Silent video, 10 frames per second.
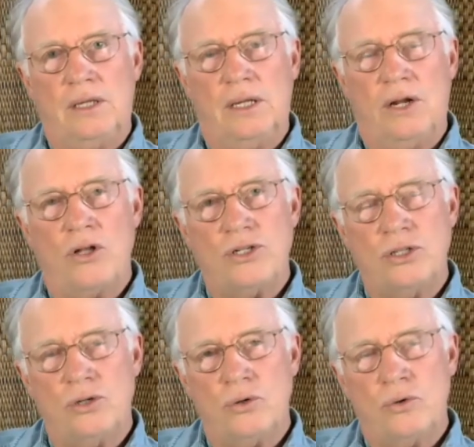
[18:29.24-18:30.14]
It
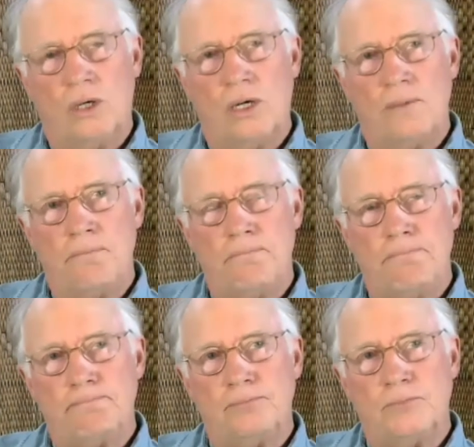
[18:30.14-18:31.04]

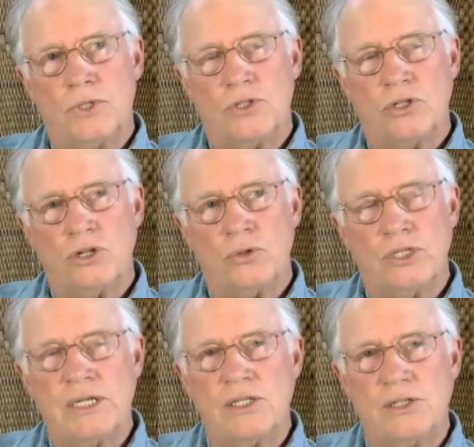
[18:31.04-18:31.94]
also, there's also a
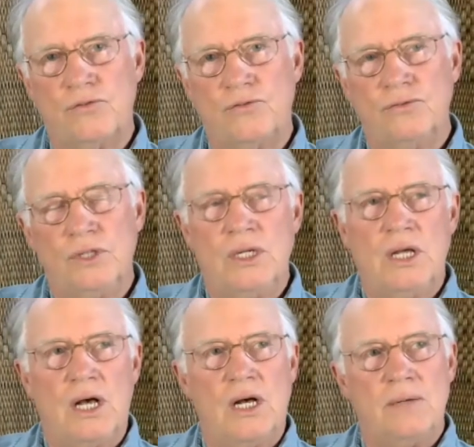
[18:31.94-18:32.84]
sense of
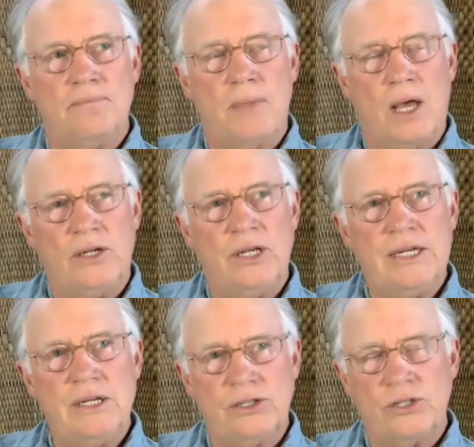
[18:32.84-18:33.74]

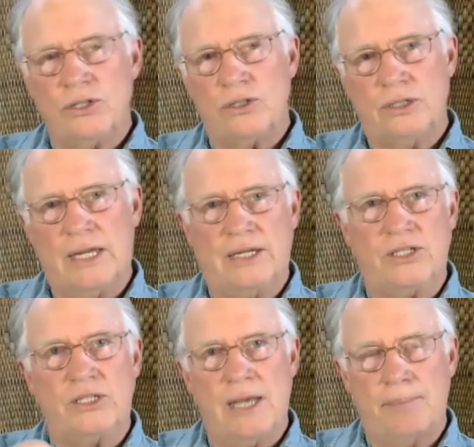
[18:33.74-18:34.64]
unconditional
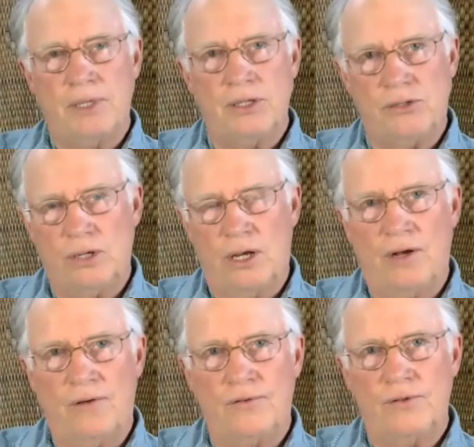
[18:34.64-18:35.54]
acceptance
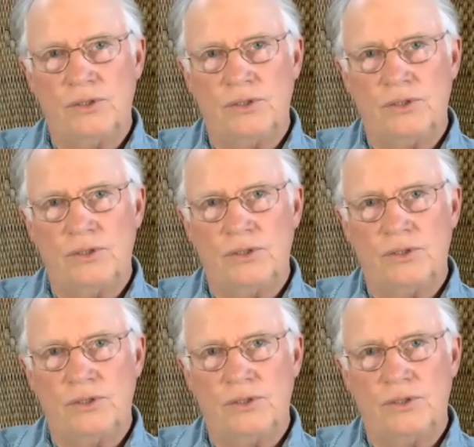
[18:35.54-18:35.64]
of